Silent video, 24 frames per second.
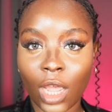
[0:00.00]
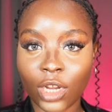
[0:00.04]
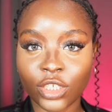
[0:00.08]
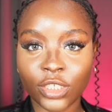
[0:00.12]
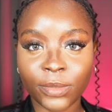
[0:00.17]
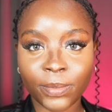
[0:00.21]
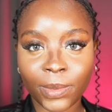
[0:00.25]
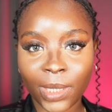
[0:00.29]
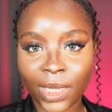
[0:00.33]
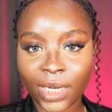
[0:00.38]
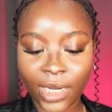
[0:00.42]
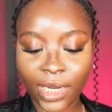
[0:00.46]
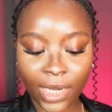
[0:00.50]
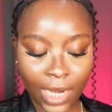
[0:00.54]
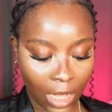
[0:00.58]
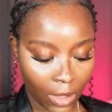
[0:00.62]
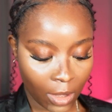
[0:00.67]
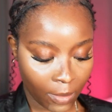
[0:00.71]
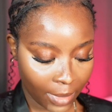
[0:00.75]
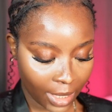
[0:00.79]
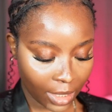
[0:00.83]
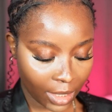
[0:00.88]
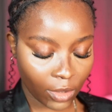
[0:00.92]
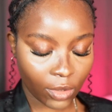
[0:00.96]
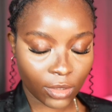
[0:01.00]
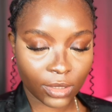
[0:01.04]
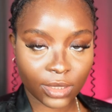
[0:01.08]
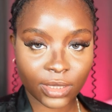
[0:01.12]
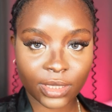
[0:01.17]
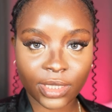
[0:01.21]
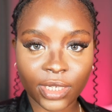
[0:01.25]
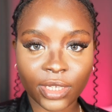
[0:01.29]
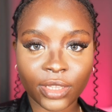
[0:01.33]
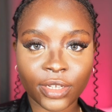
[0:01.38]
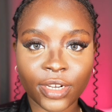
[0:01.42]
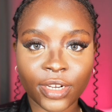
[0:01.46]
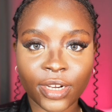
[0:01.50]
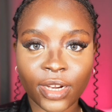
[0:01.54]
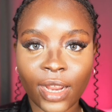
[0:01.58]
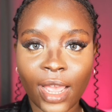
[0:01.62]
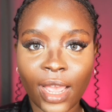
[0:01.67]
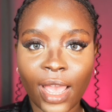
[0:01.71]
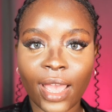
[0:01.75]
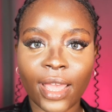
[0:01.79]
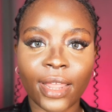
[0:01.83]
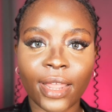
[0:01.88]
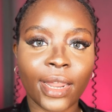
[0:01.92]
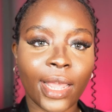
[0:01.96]
I just blended out my concealer
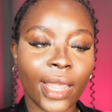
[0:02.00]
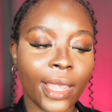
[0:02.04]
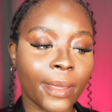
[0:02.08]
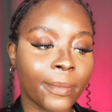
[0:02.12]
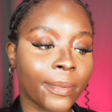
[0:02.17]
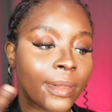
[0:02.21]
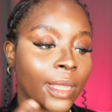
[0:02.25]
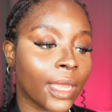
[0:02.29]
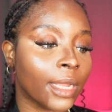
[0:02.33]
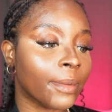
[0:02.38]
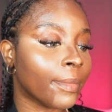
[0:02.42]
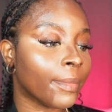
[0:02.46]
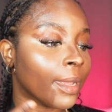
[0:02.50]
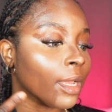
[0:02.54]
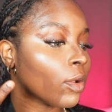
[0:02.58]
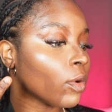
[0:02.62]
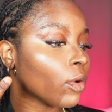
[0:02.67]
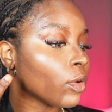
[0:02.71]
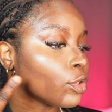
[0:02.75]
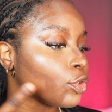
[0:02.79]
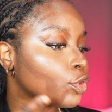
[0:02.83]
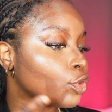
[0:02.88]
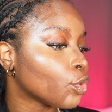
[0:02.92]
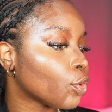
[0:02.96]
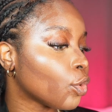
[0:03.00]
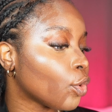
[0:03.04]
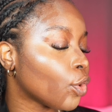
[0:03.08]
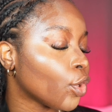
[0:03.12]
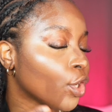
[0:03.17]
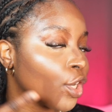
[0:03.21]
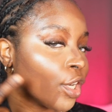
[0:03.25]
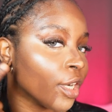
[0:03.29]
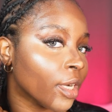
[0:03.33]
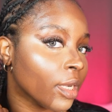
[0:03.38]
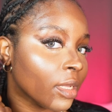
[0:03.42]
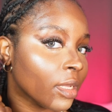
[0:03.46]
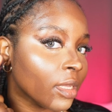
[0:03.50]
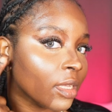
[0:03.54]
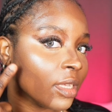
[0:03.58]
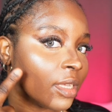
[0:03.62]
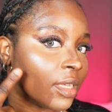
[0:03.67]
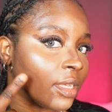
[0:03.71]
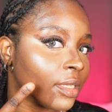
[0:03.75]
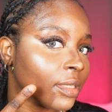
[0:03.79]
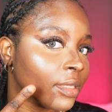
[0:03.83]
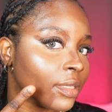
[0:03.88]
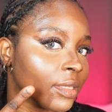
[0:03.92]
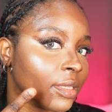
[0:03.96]
and I applied my contour
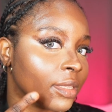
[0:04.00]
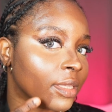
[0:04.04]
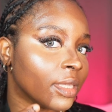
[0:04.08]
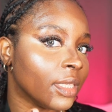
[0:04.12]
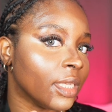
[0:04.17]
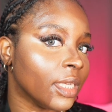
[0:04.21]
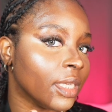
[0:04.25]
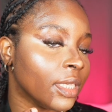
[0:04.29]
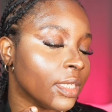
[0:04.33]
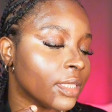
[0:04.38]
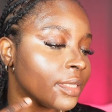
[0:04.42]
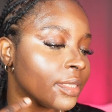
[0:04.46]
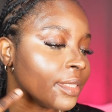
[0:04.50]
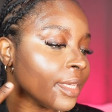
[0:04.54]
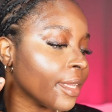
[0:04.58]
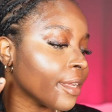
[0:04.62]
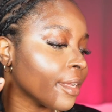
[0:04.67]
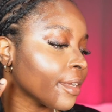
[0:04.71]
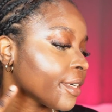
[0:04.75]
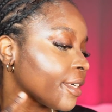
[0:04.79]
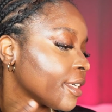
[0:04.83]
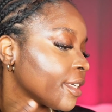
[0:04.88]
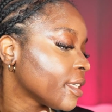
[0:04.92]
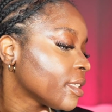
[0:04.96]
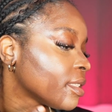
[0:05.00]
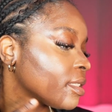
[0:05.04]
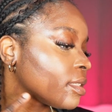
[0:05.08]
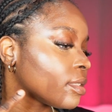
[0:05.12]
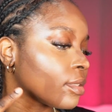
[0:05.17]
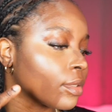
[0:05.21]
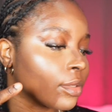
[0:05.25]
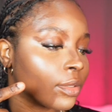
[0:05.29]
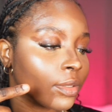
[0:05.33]
in these areas.